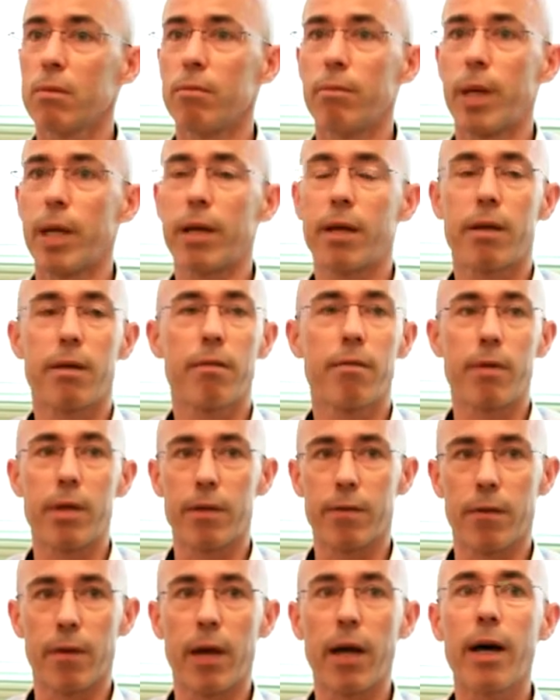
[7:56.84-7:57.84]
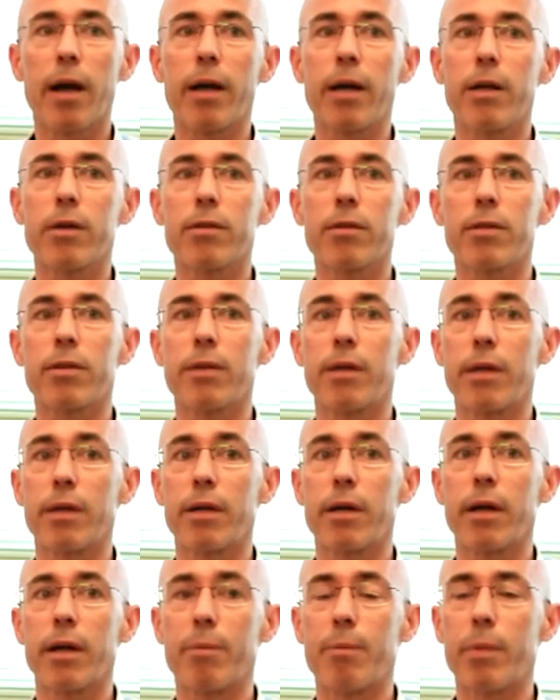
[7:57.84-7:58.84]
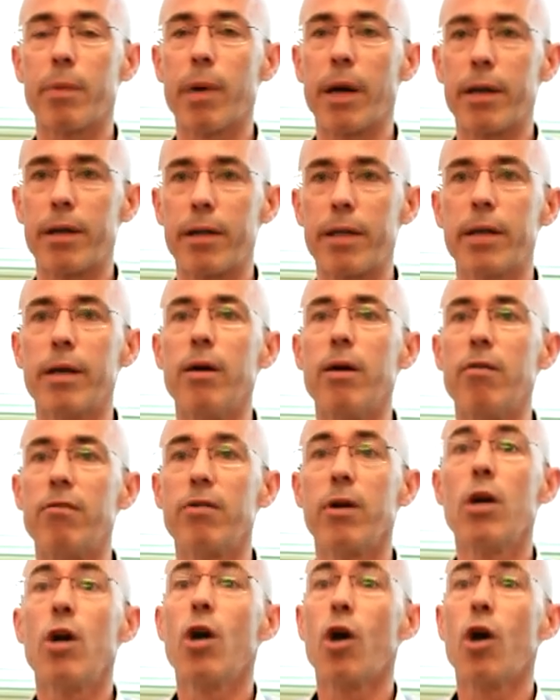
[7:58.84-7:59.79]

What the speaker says: make this ally considering the idea of